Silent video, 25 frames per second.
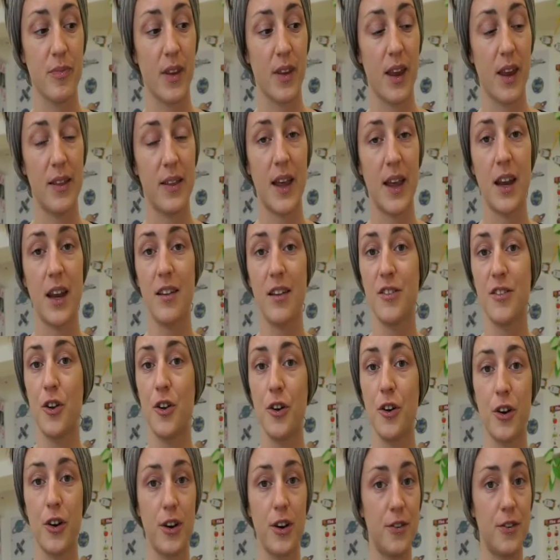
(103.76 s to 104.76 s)
And that is
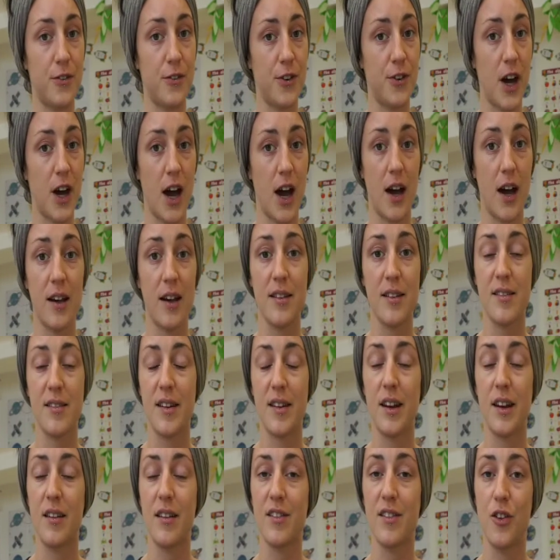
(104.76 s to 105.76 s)
not good for us,
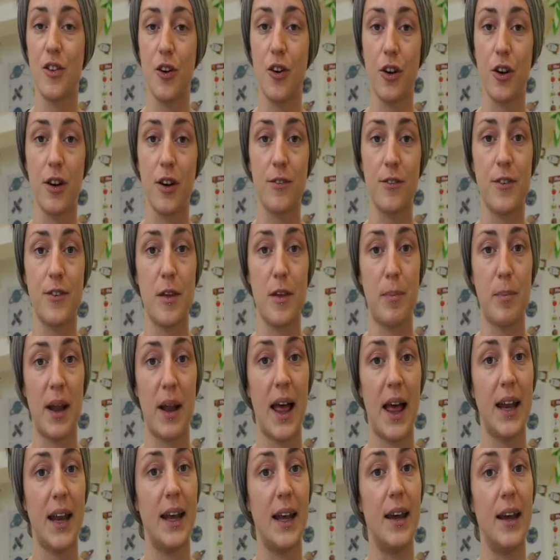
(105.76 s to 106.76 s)
and it's not good for the
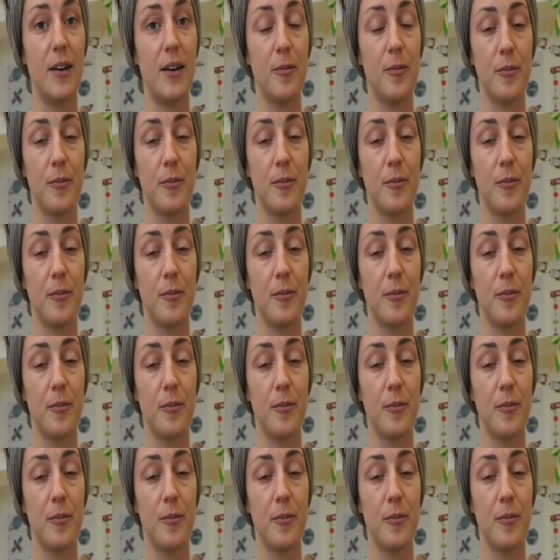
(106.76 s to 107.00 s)
planet.